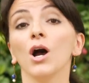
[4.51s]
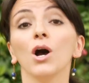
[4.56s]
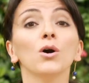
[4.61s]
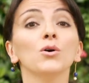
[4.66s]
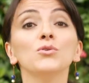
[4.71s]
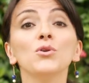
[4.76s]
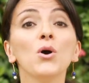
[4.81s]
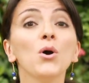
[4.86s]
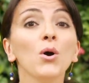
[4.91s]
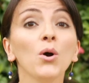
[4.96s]

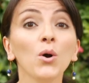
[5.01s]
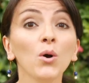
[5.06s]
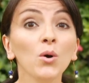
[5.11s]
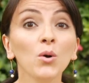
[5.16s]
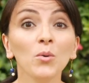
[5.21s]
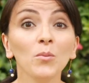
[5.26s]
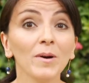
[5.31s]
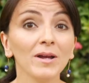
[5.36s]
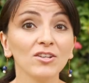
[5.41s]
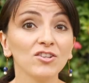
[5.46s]
Oh
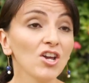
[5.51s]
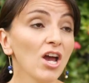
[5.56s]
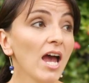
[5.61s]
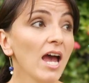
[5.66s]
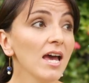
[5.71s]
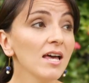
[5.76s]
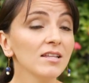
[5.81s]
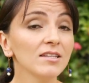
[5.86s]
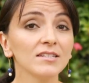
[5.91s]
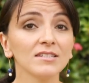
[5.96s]
no, my
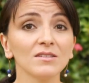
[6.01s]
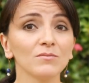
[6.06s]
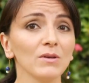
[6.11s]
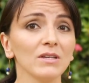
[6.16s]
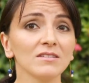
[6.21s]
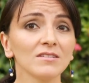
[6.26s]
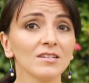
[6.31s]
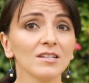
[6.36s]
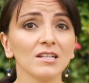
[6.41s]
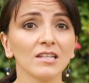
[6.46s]
child is
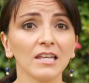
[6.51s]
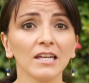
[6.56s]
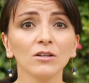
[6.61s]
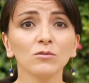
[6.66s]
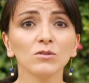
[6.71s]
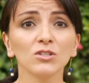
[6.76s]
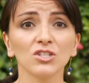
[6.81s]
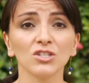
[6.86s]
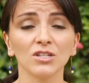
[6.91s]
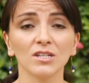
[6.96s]
mixing
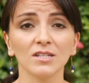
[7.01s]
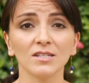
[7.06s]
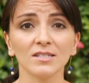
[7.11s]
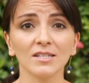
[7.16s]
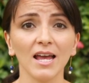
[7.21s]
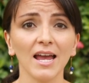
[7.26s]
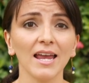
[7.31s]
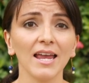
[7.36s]
languages.